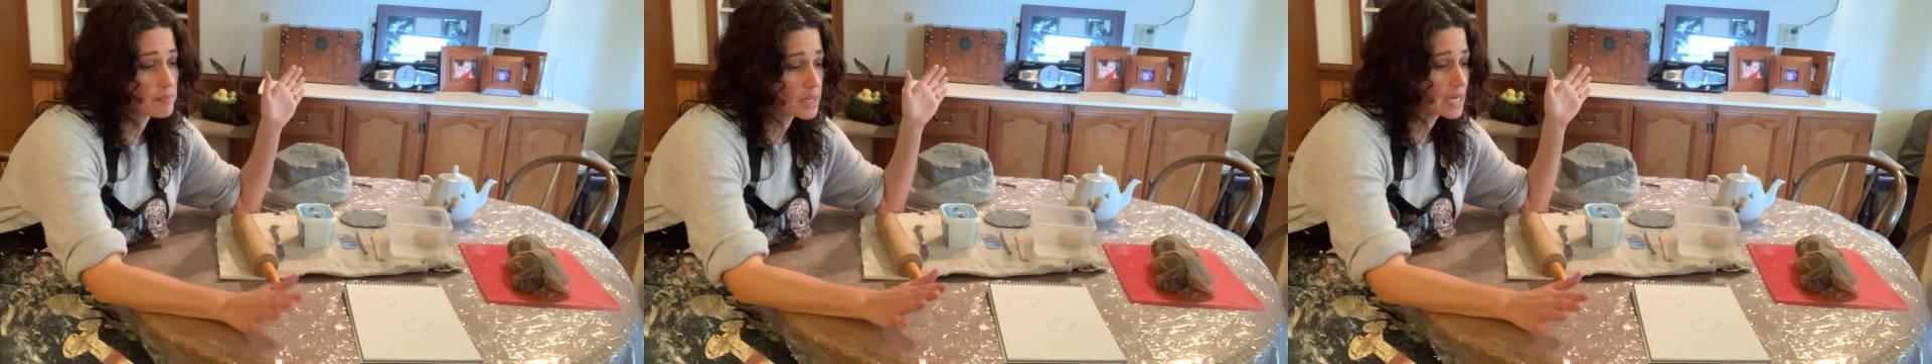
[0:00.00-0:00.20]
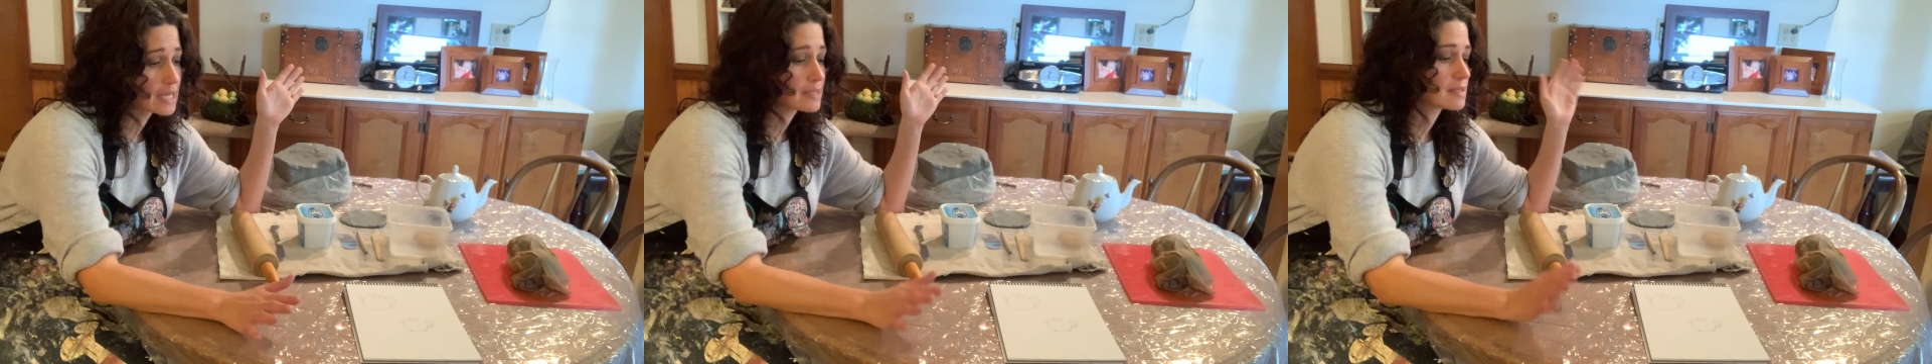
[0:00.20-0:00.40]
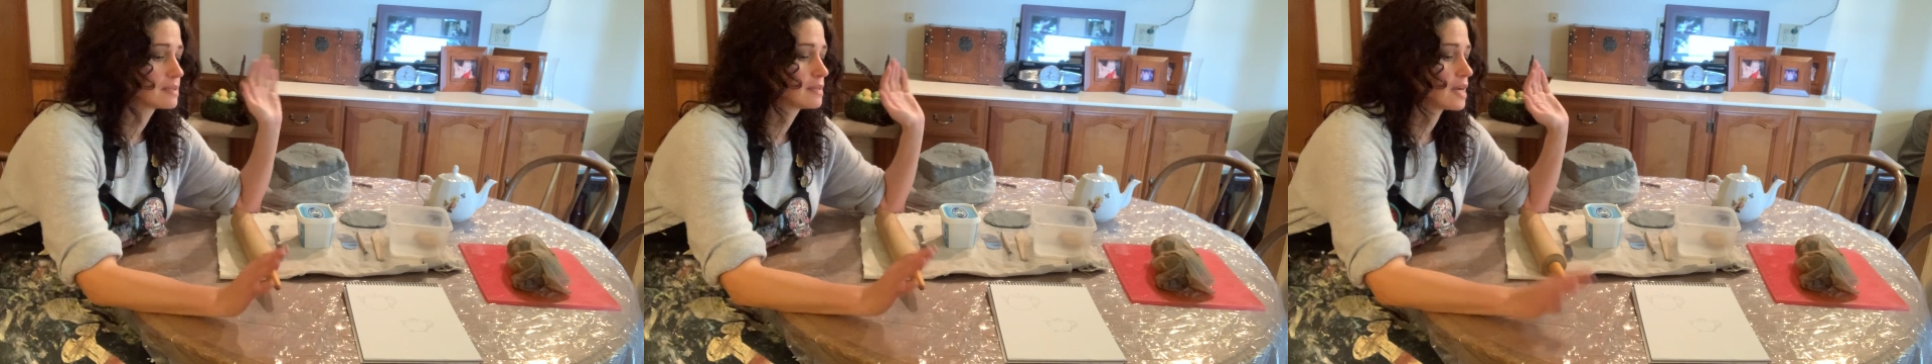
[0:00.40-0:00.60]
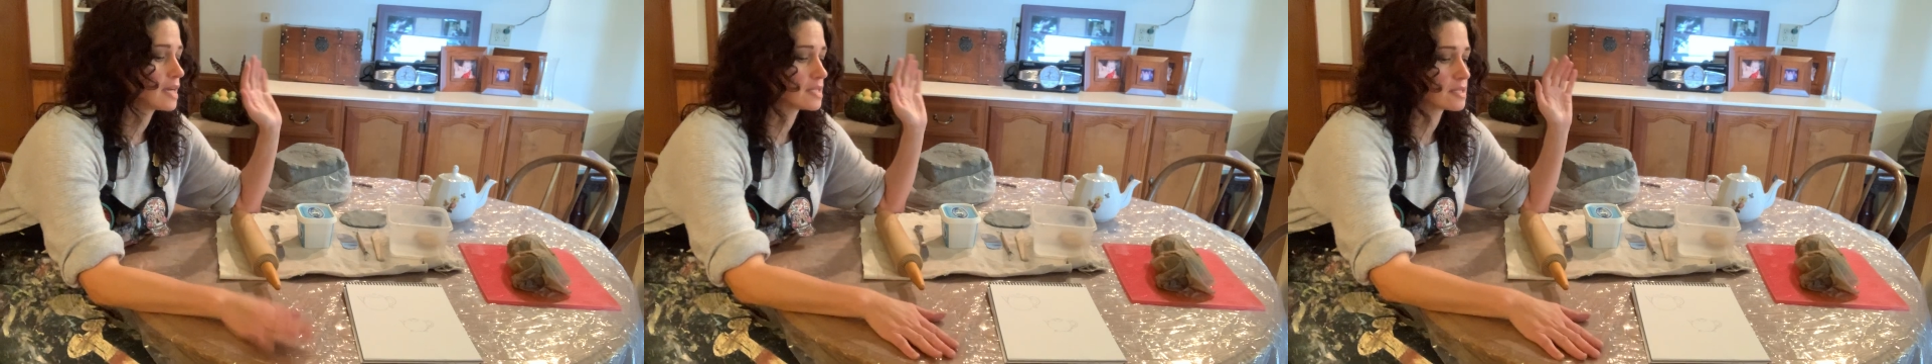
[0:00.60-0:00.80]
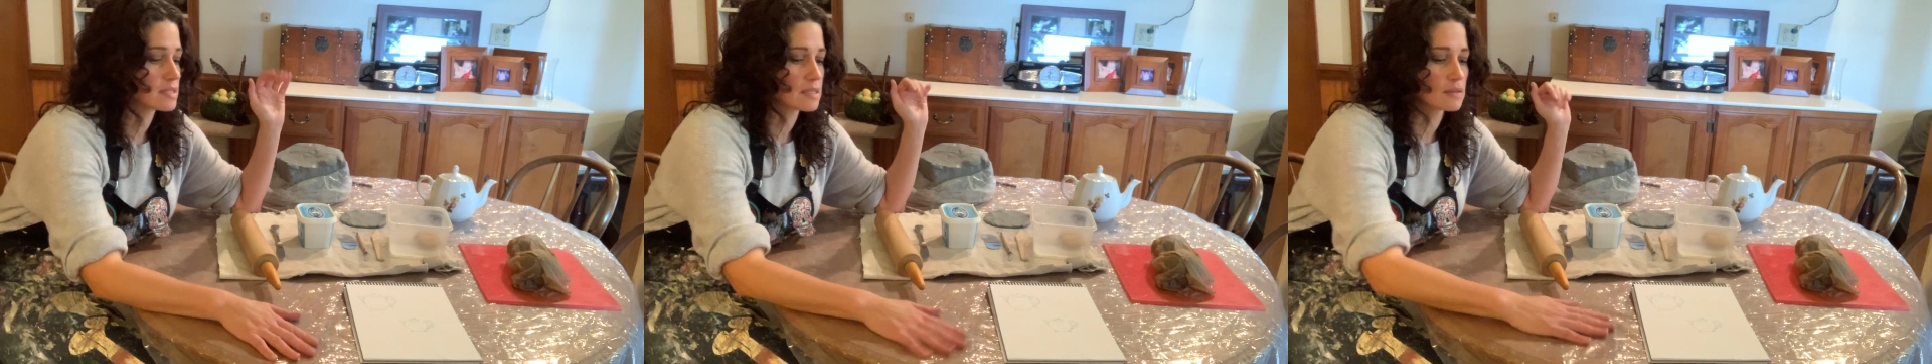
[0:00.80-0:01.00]
but I
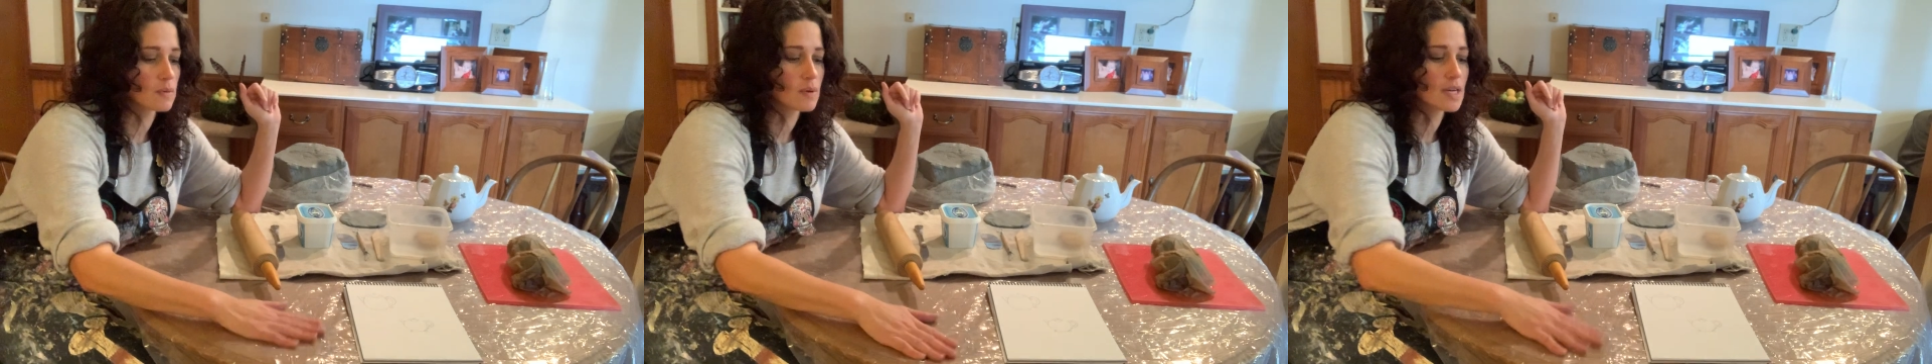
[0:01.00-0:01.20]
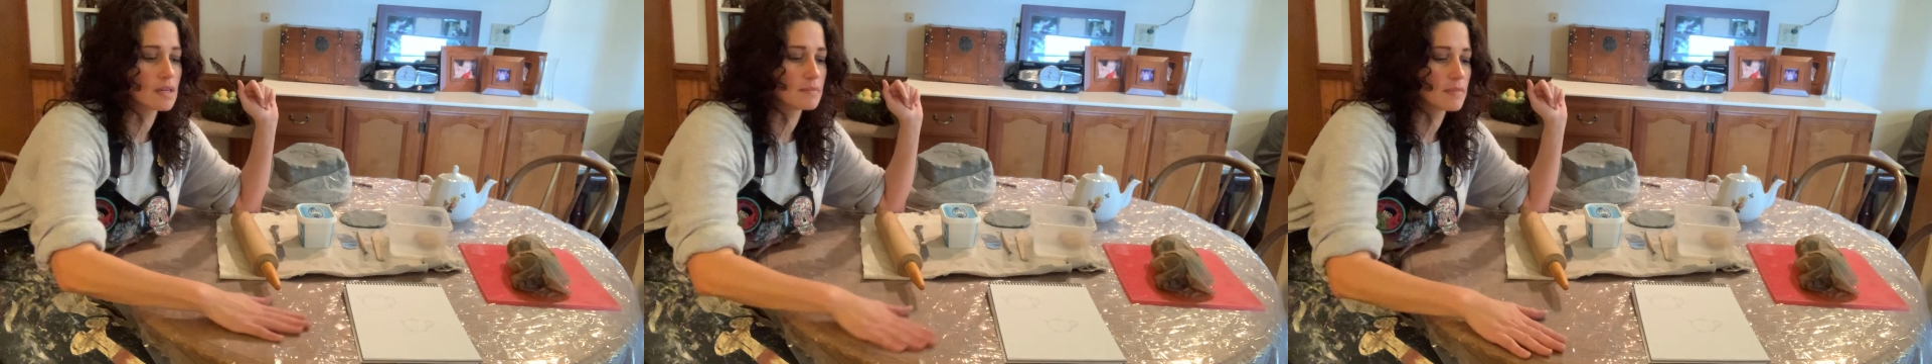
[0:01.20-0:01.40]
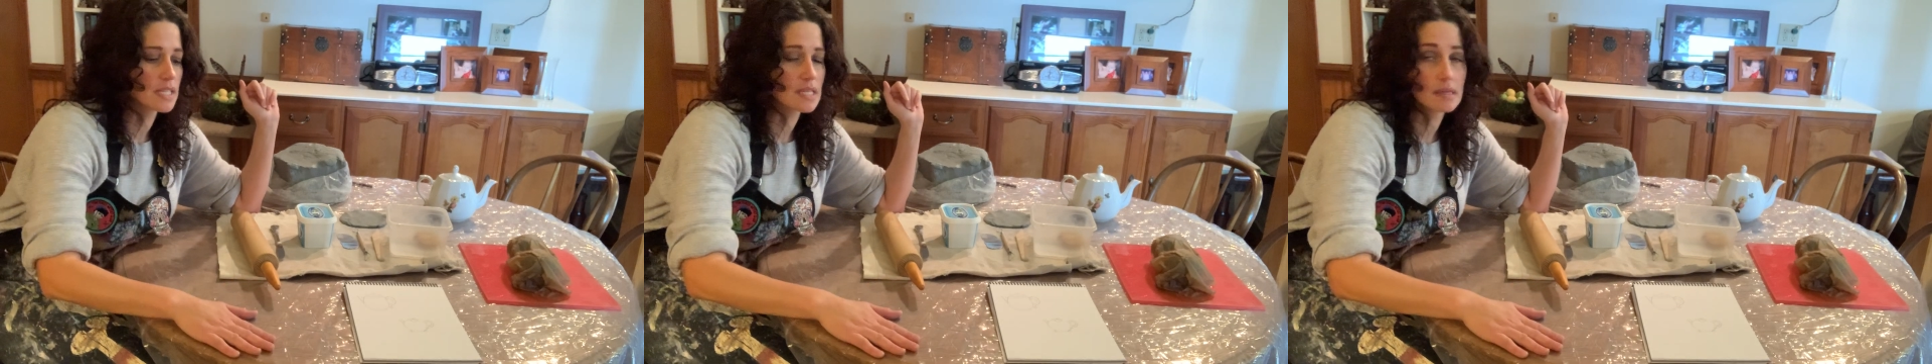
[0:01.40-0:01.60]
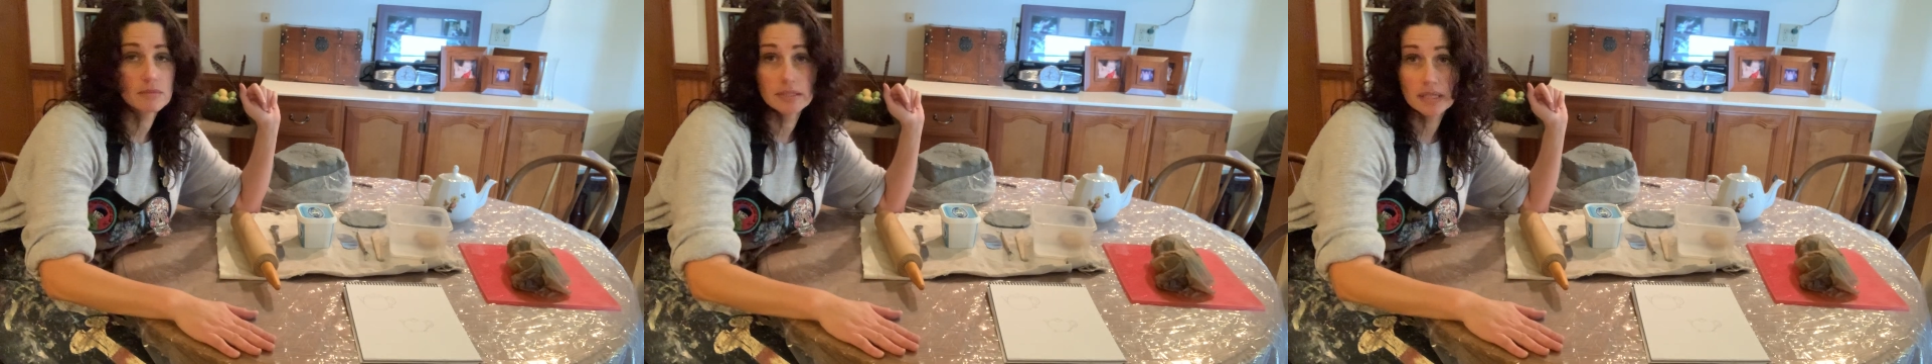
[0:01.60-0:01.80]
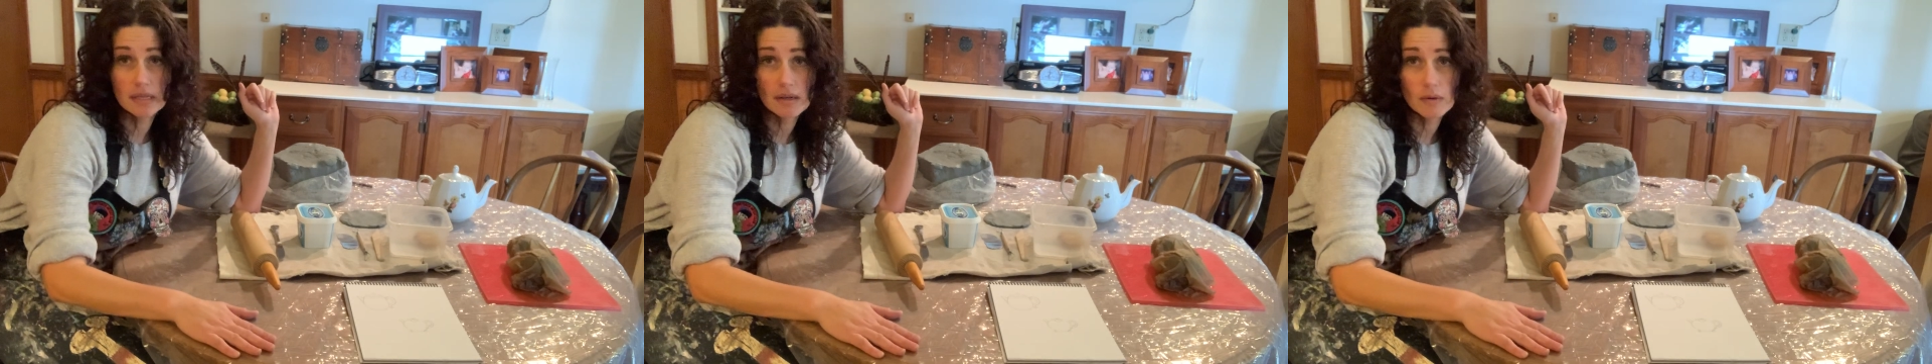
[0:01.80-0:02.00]
just didn't want my table
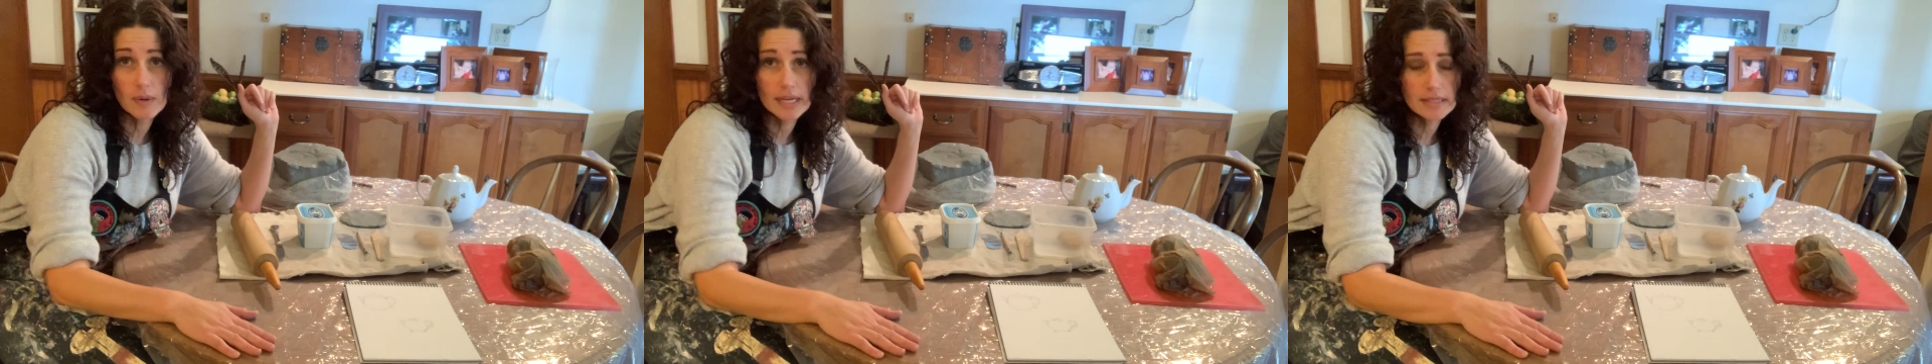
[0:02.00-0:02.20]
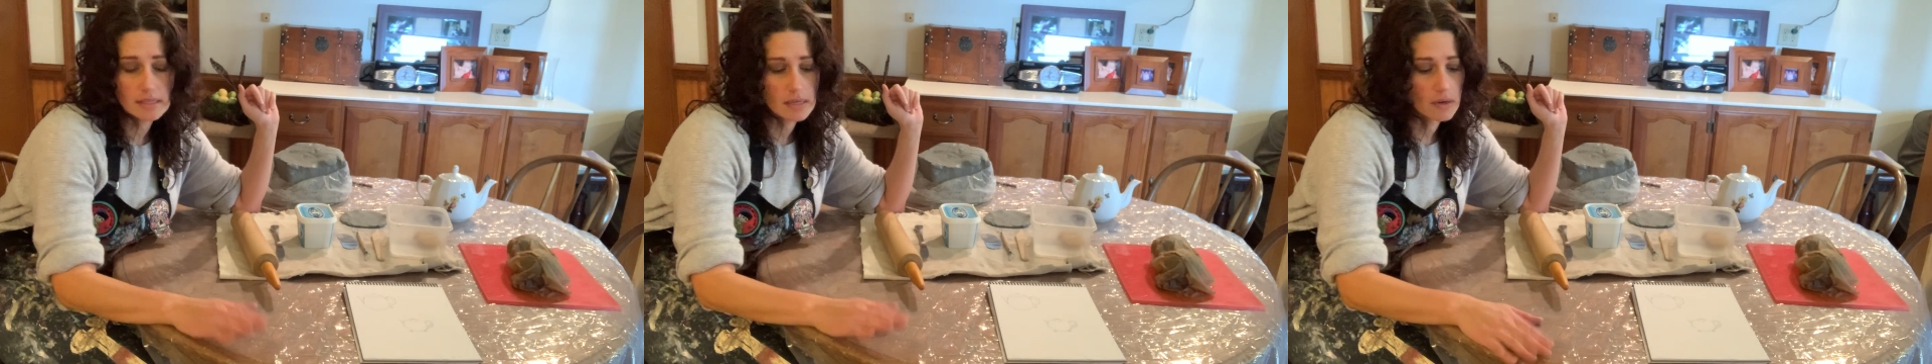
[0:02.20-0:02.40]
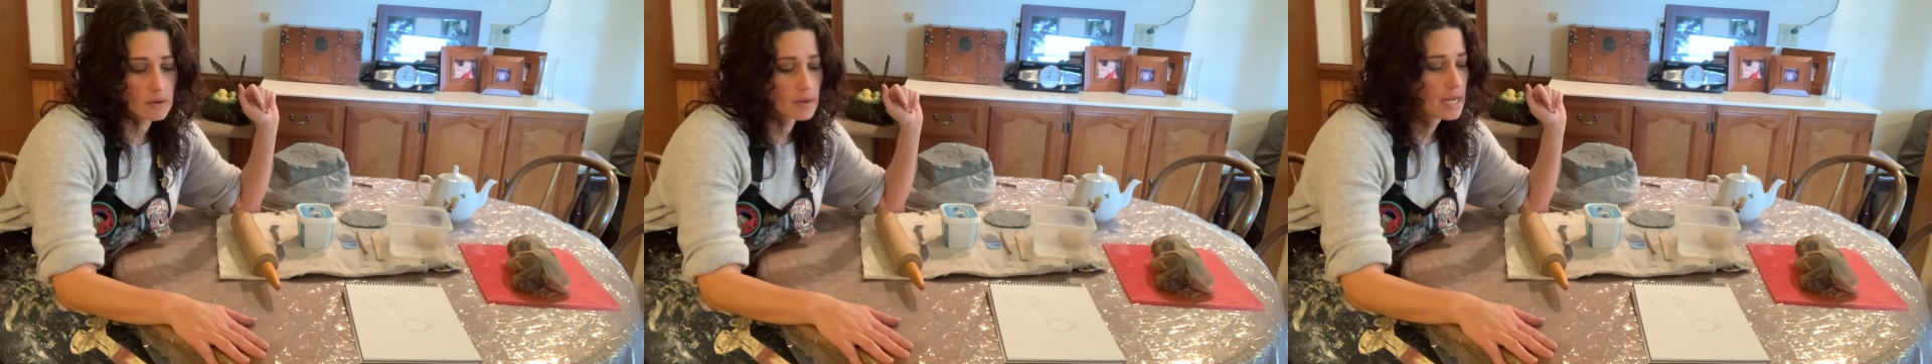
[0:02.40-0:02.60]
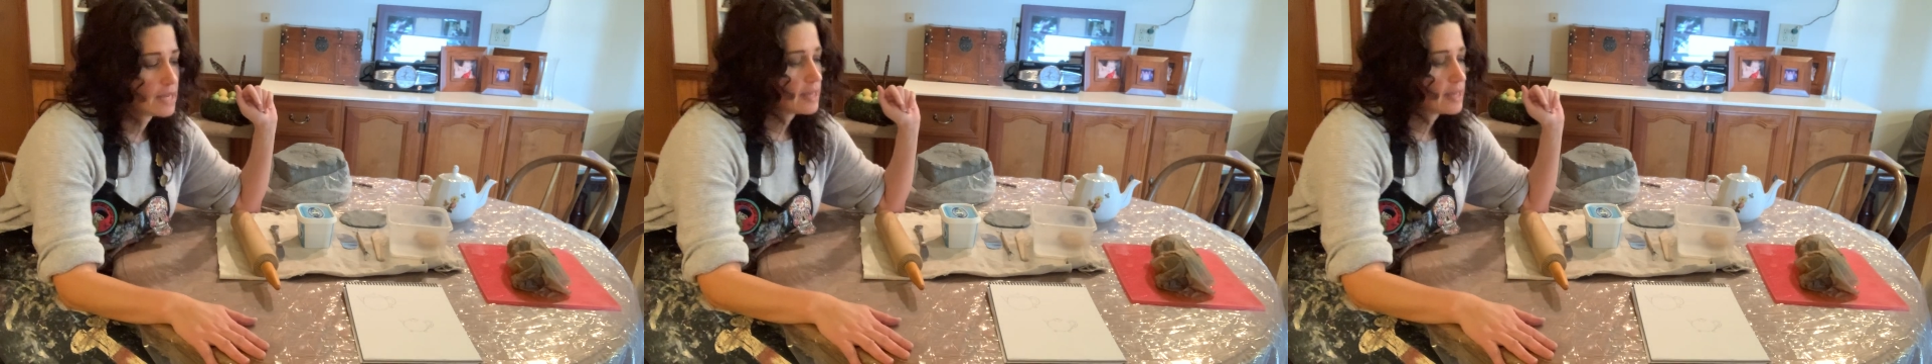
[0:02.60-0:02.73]
to get all wet. So